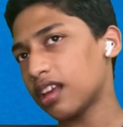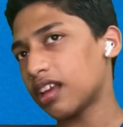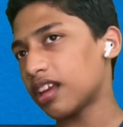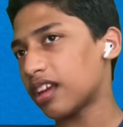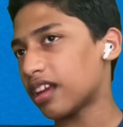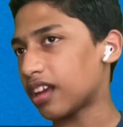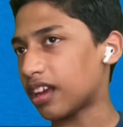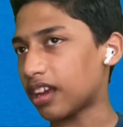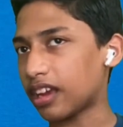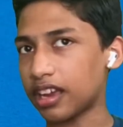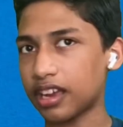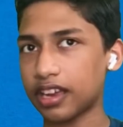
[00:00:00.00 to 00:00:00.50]

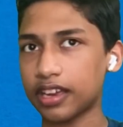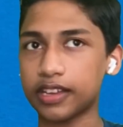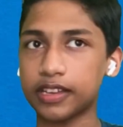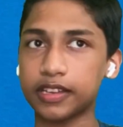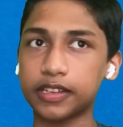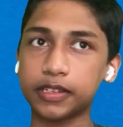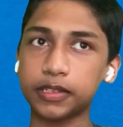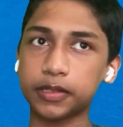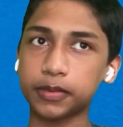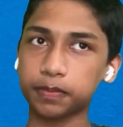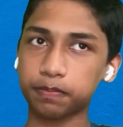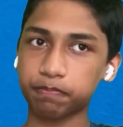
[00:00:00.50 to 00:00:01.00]

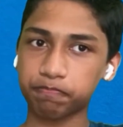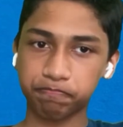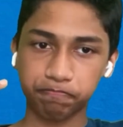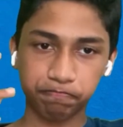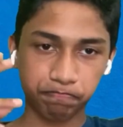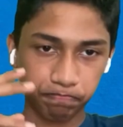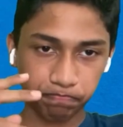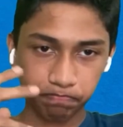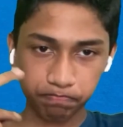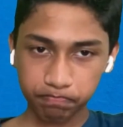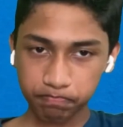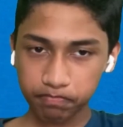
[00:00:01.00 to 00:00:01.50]
and
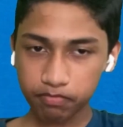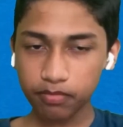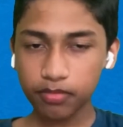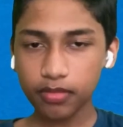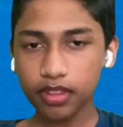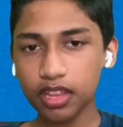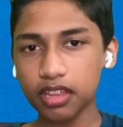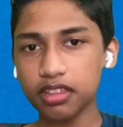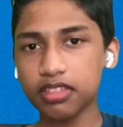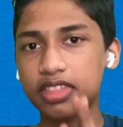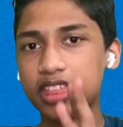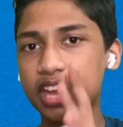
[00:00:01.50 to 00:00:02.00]

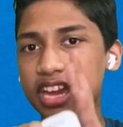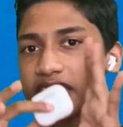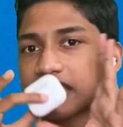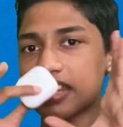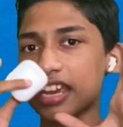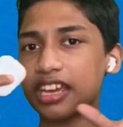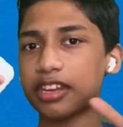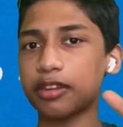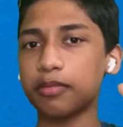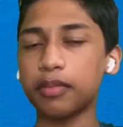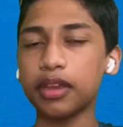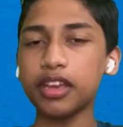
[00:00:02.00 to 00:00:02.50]
that
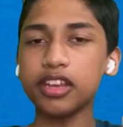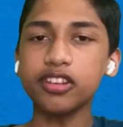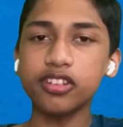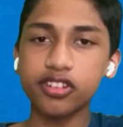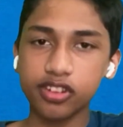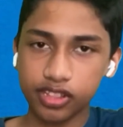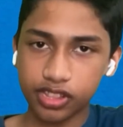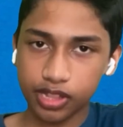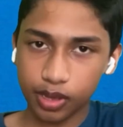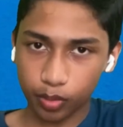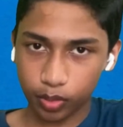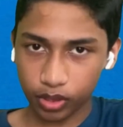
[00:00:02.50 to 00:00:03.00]
animation
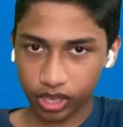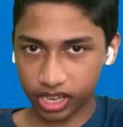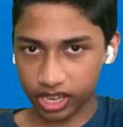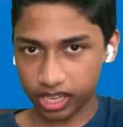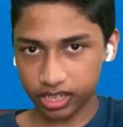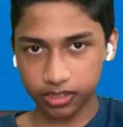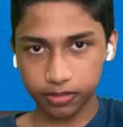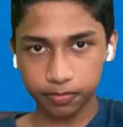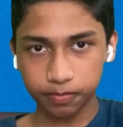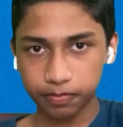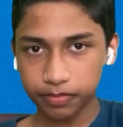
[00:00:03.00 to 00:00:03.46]
that we get.